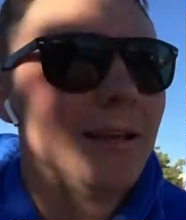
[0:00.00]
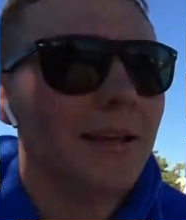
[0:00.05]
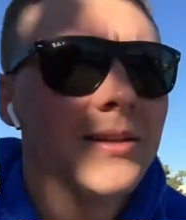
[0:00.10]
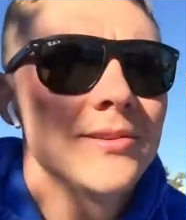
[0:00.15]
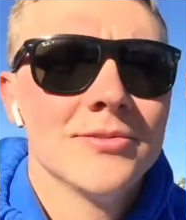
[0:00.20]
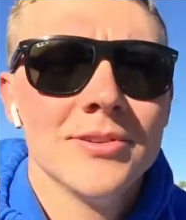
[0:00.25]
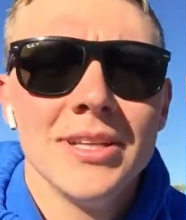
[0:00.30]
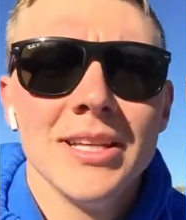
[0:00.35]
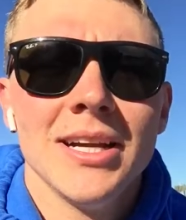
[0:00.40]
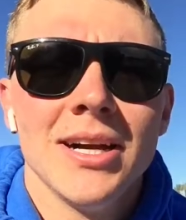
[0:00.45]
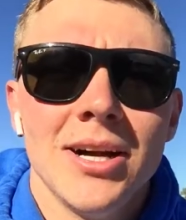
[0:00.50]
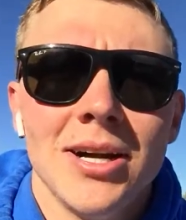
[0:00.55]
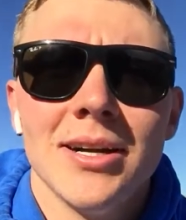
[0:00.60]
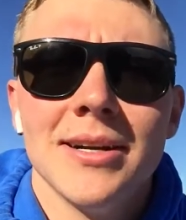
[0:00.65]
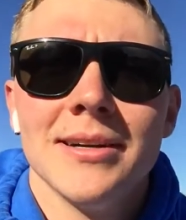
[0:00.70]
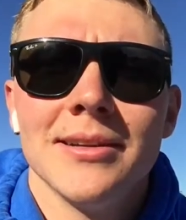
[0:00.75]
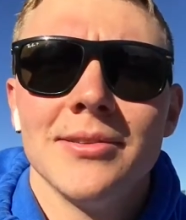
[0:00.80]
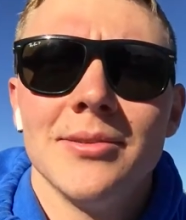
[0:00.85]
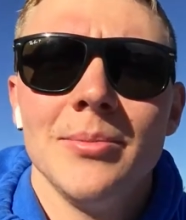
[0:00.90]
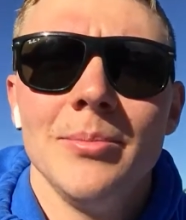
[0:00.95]
it's really
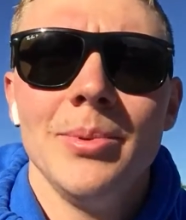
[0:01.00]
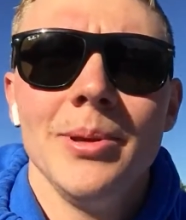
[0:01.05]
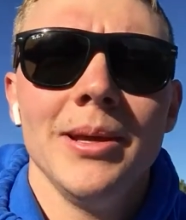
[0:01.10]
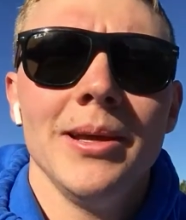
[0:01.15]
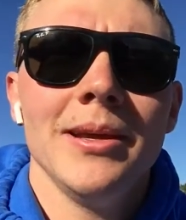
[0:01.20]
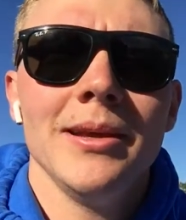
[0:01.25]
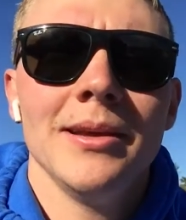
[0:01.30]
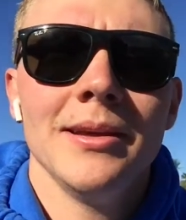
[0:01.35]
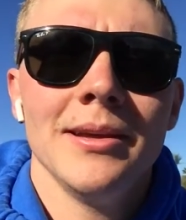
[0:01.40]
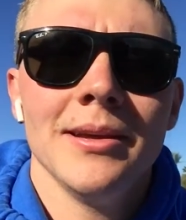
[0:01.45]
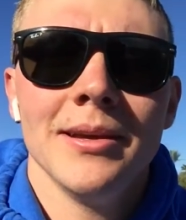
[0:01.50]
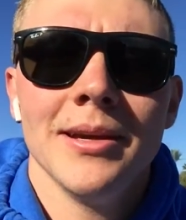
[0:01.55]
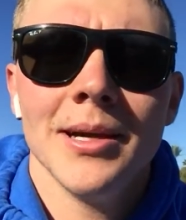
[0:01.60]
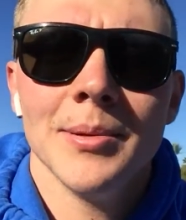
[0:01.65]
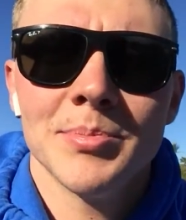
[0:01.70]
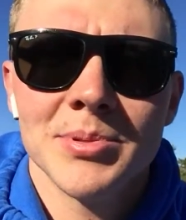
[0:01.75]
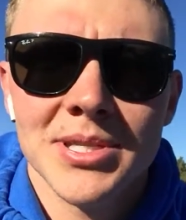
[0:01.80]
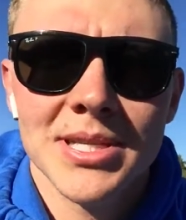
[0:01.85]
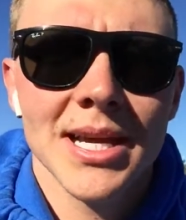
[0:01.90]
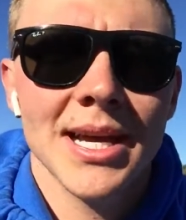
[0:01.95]
hard to be
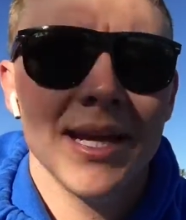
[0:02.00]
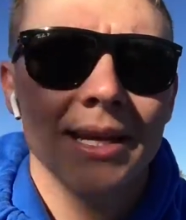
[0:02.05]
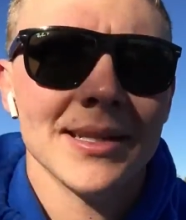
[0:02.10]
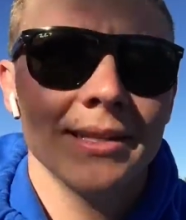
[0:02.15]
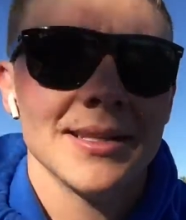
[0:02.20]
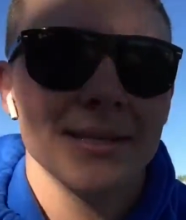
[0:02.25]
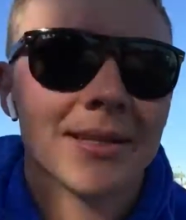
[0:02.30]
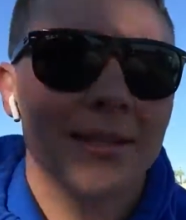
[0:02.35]
upset